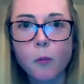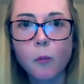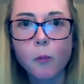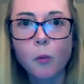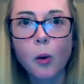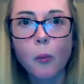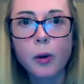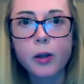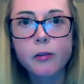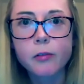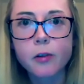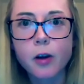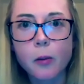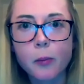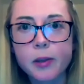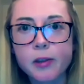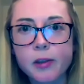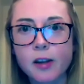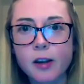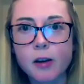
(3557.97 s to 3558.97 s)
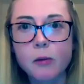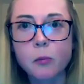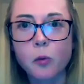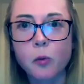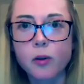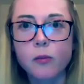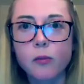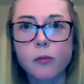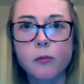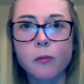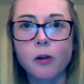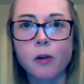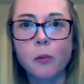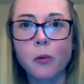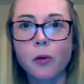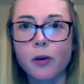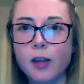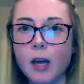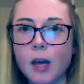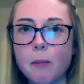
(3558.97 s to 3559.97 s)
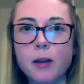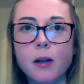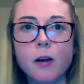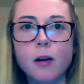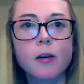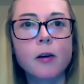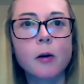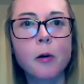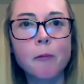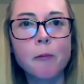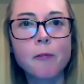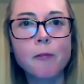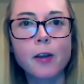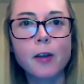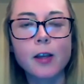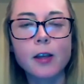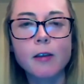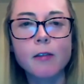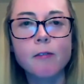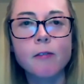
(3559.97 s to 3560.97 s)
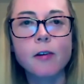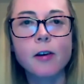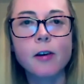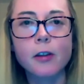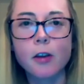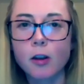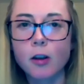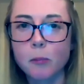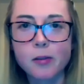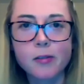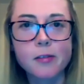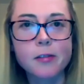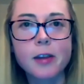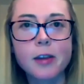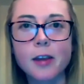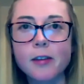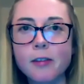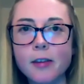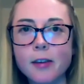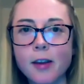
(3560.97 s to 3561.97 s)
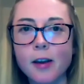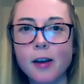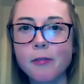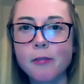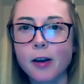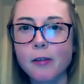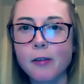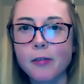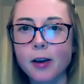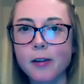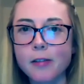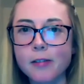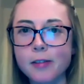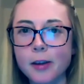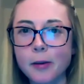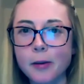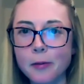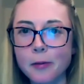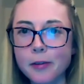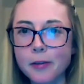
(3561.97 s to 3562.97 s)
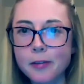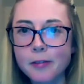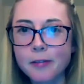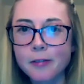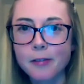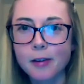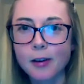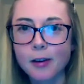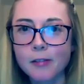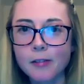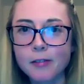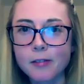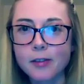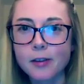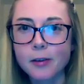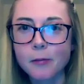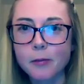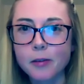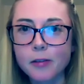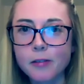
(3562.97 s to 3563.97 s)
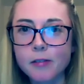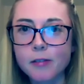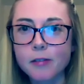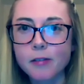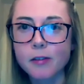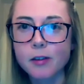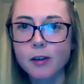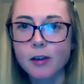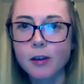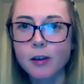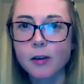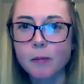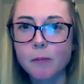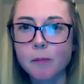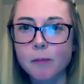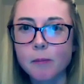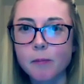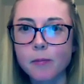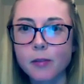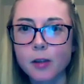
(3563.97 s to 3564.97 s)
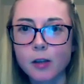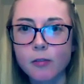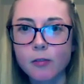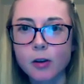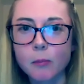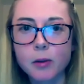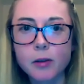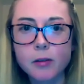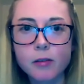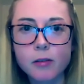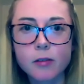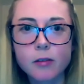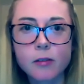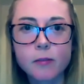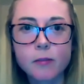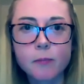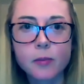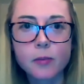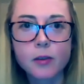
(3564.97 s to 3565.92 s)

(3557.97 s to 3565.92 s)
What went wrong when the Second World War came along? Hopefully, anonymous attendee, I've asked that one, answered that one. Thank you very much.